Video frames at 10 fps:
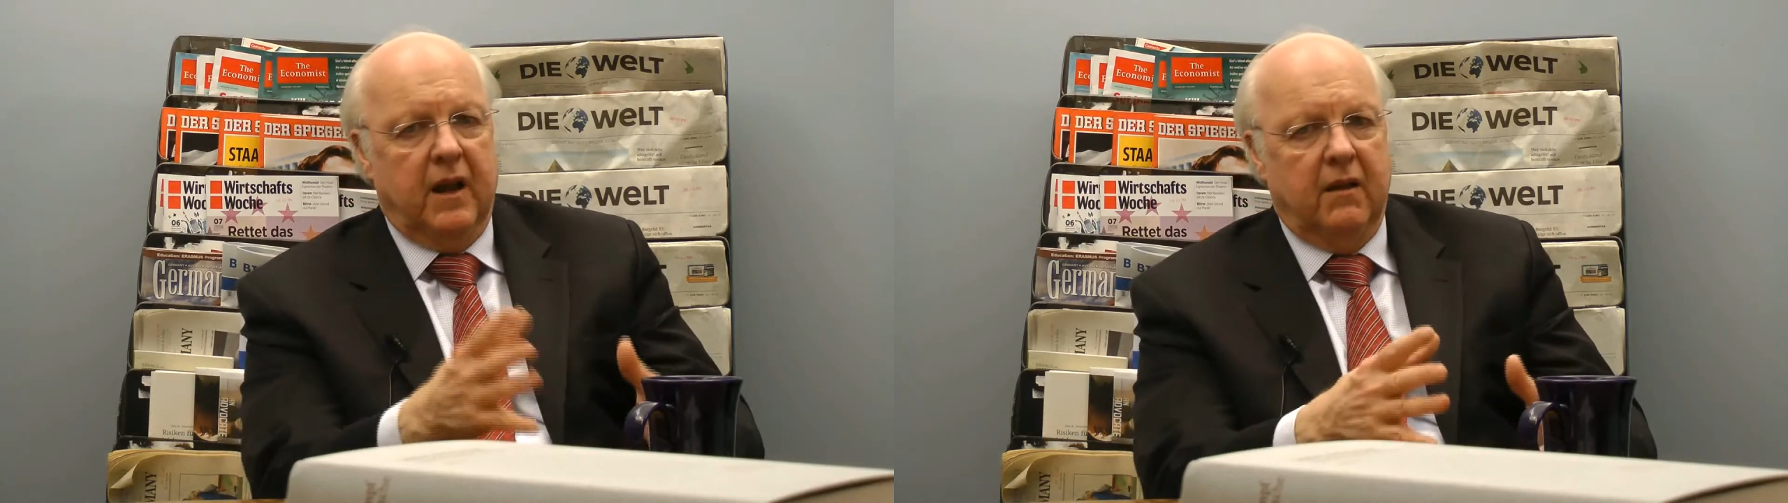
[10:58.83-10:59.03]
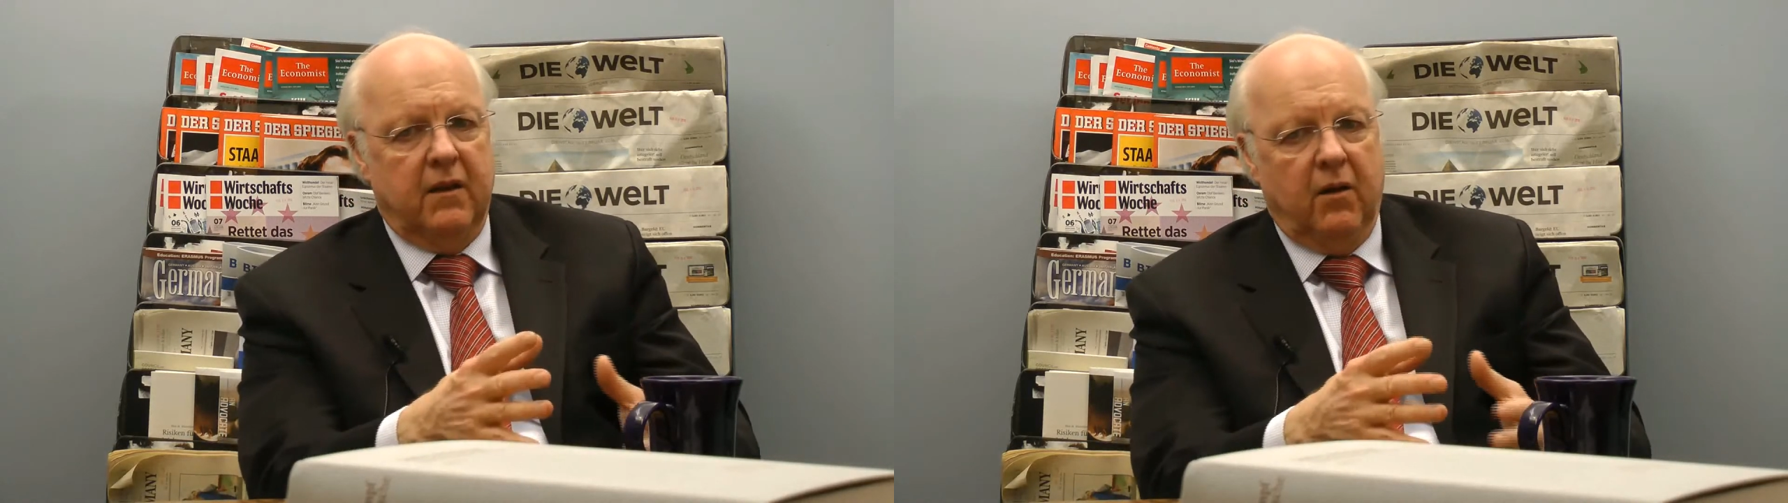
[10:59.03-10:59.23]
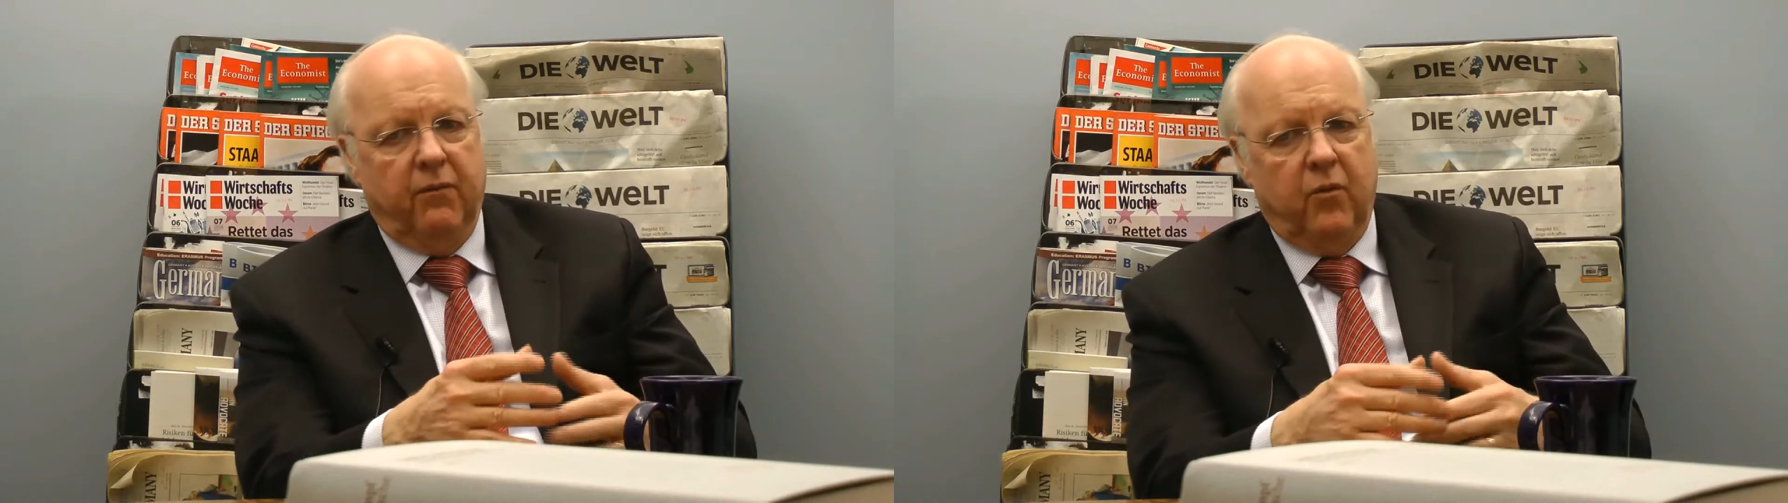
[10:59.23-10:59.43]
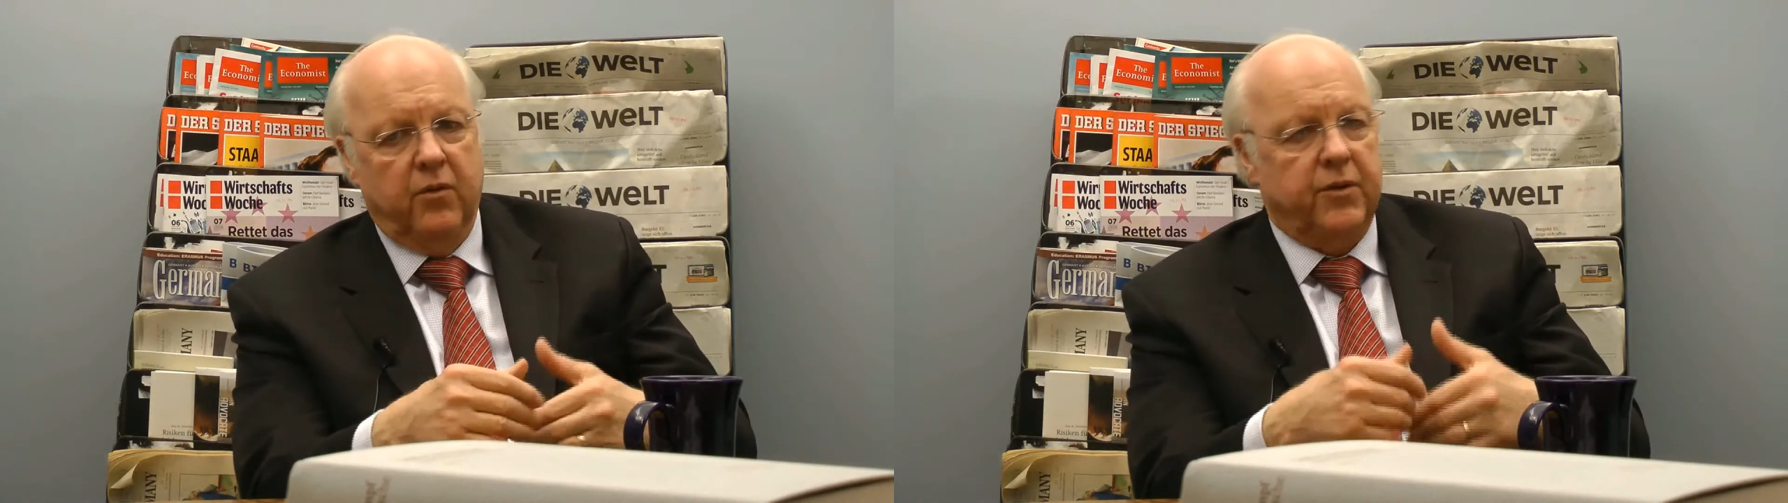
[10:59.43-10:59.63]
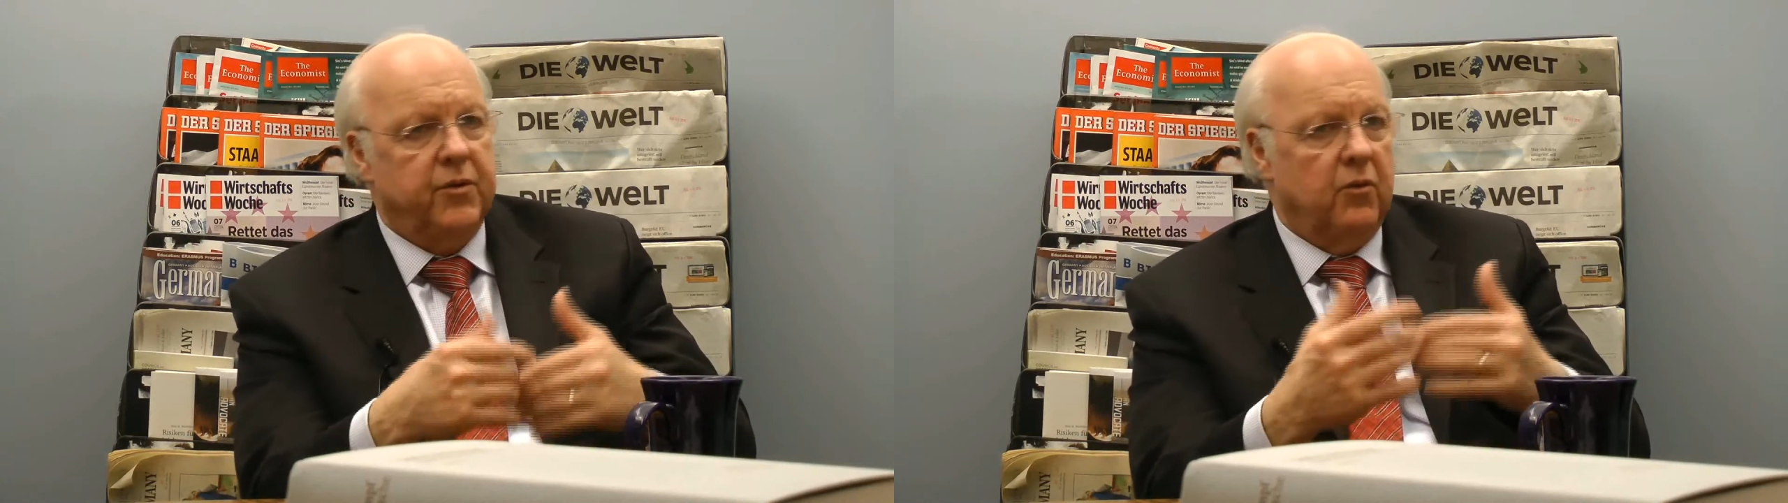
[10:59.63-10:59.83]
and therefore
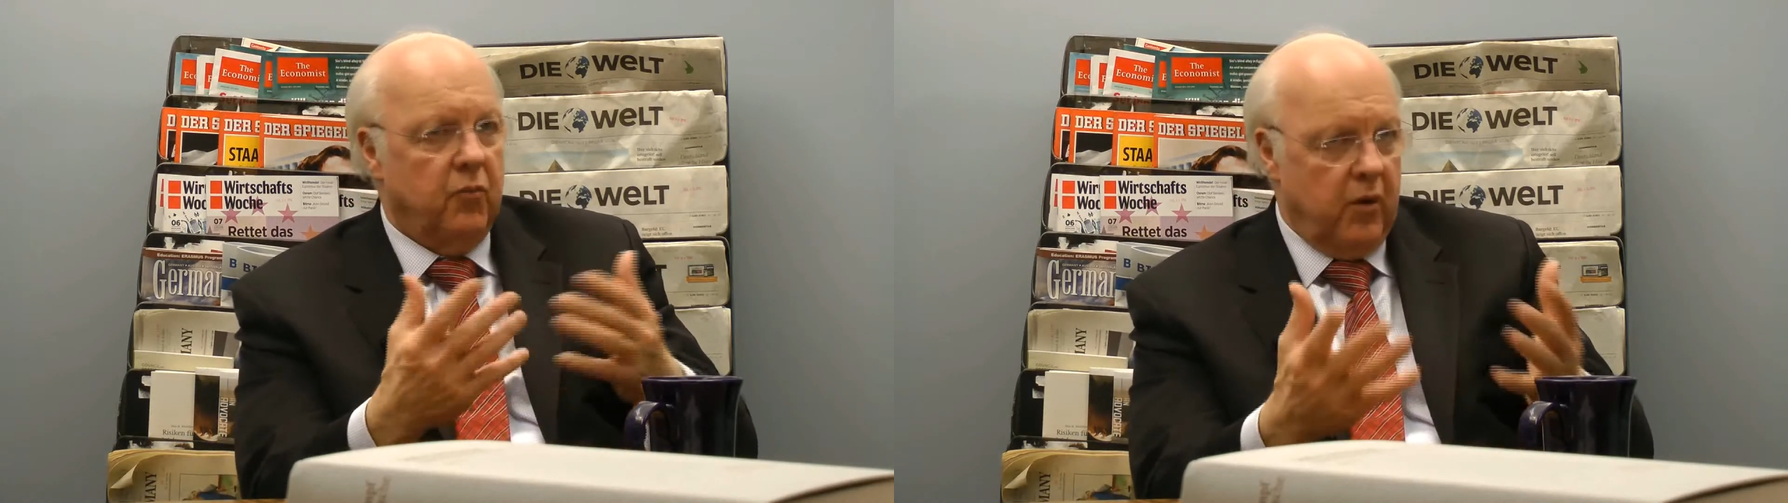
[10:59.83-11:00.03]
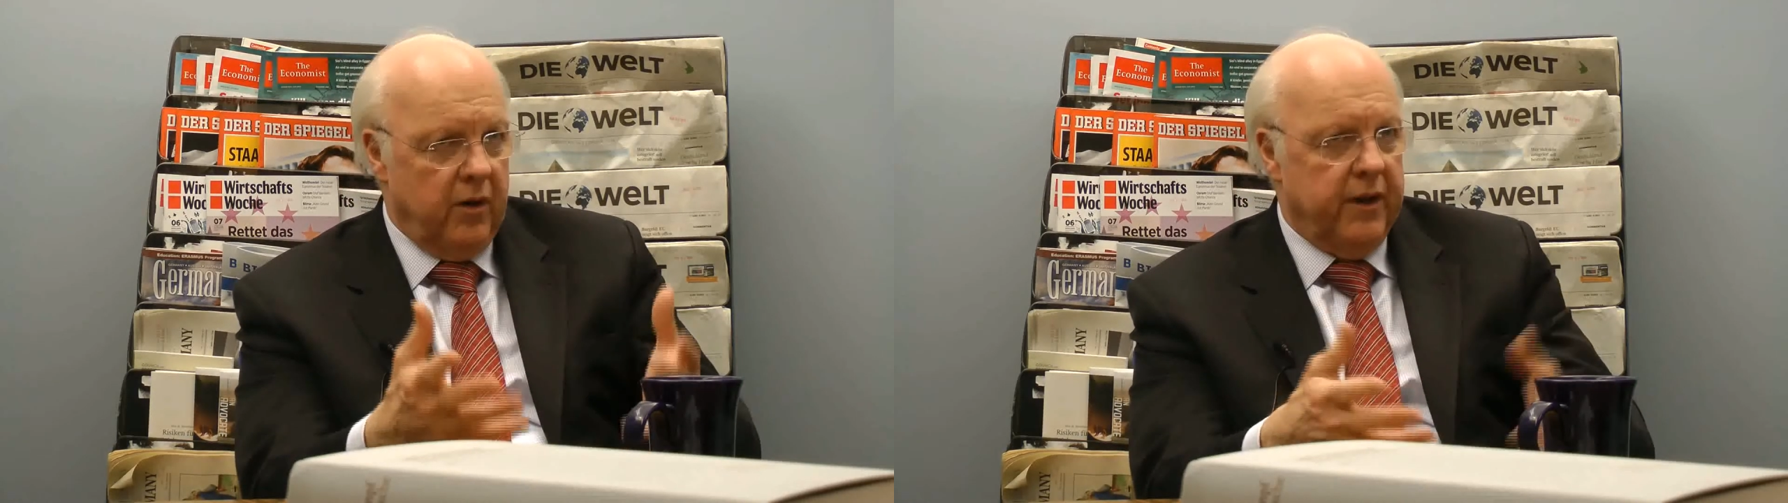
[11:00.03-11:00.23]
the turmoil